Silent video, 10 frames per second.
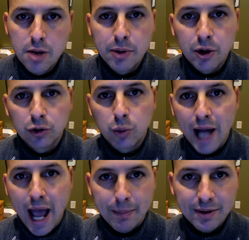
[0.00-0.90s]
Because what
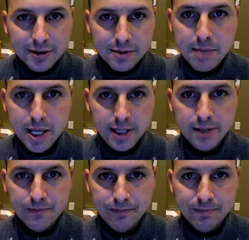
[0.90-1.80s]
happens to
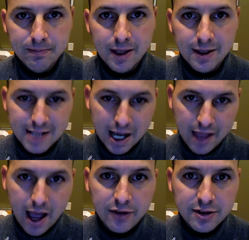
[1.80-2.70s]
me is
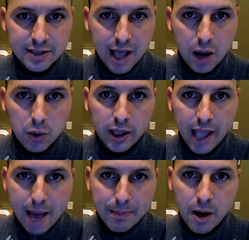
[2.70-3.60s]
now the stock will
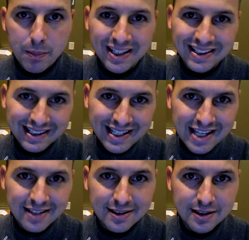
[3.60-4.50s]
gap up at
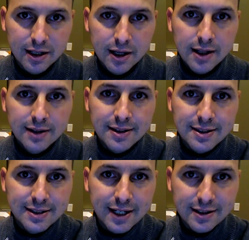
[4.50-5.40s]
least to
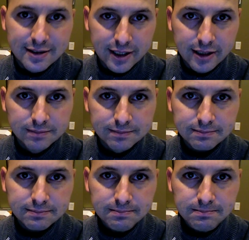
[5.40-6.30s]
60,
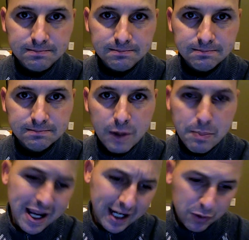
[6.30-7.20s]

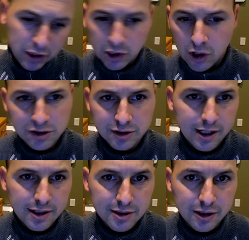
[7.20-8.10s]
making with a loss that
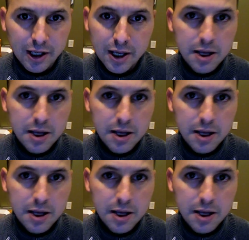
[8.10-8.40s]
I took,